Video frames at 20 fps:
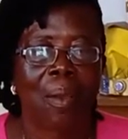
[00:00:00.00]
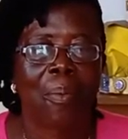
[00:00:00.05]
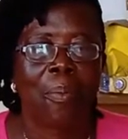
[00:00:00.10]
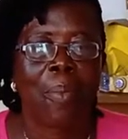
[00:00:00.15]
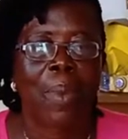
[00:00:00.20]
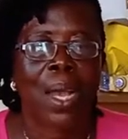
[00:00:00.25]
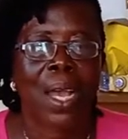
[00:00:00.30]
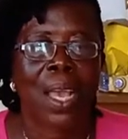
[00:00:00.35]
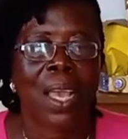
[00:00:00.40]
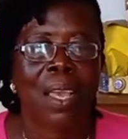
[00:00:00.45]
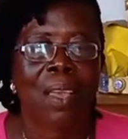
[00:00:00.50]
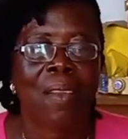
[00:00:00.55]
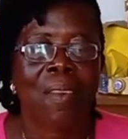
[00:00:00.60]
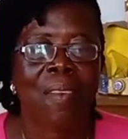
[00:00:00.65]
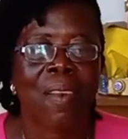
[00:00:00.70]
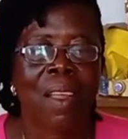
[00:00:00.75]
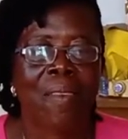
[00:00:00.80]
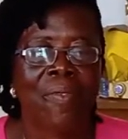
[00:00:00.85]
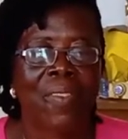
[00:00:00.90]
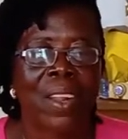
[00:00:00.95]
by
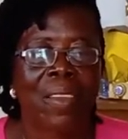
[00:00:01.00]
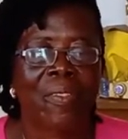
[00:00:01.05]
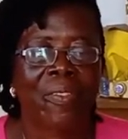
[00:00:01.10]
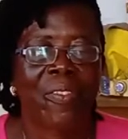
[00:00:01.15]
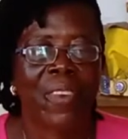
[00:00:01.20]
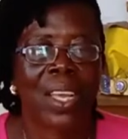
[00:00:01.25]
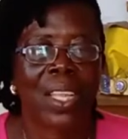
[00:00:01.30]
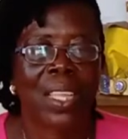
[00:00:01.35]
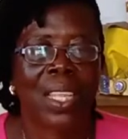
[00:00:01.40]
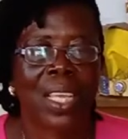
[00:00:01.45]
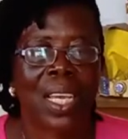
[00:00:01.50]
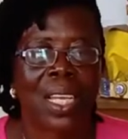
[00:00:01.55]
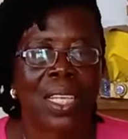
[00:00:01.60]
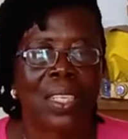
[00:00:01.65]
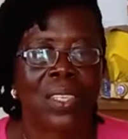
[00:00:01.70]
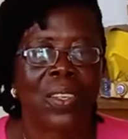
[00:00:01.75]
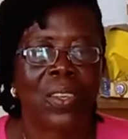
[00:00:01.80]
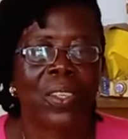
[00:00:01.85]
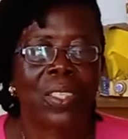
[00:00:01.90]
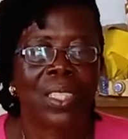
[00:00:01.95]
Reverend Father
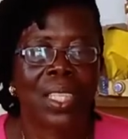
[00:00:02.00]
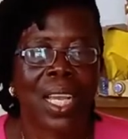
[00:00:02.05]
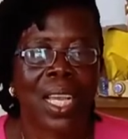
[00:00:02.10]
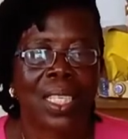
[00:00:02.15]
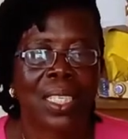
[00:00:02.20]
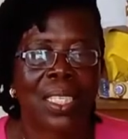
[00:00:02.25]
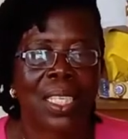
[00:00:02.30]
Dr.